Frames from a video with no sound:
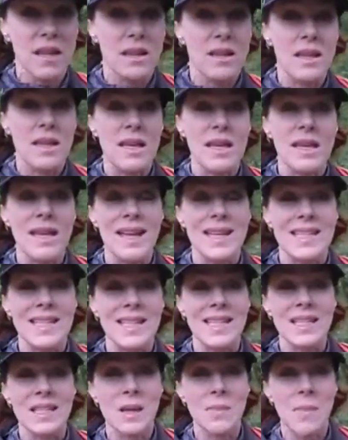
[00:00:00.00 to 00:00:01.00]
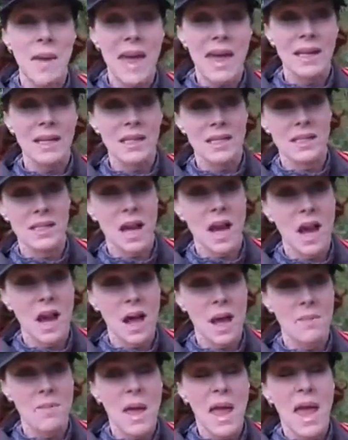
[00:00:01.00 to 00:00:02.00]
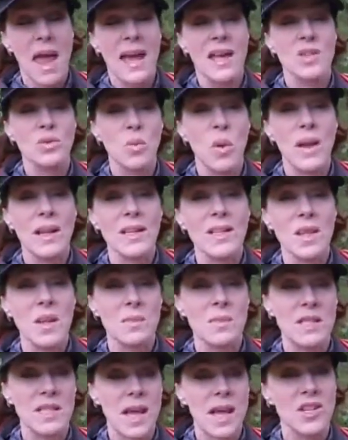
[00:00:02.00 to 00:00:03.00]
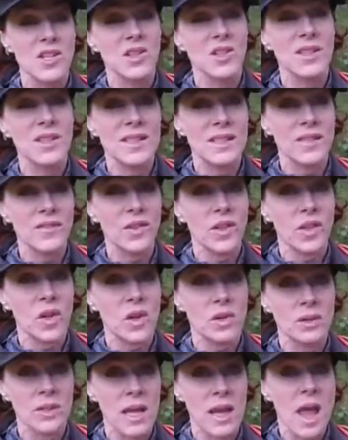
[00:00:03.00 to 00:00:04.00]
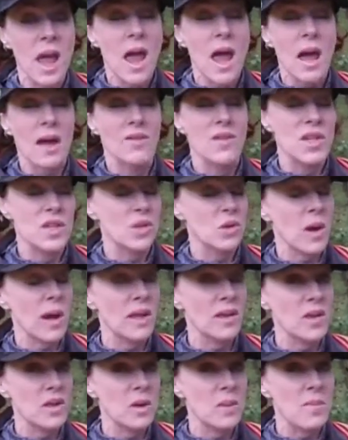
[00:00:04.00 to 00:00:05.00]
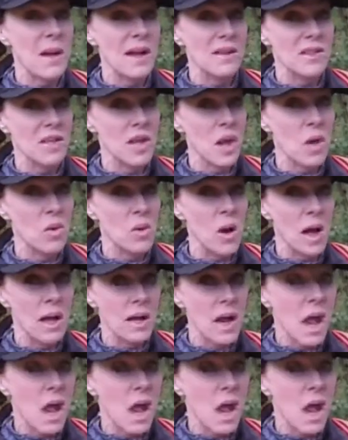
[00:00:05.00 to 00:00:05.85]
the anticipated time, as well as the potential difficulty of the trail you're about to go on.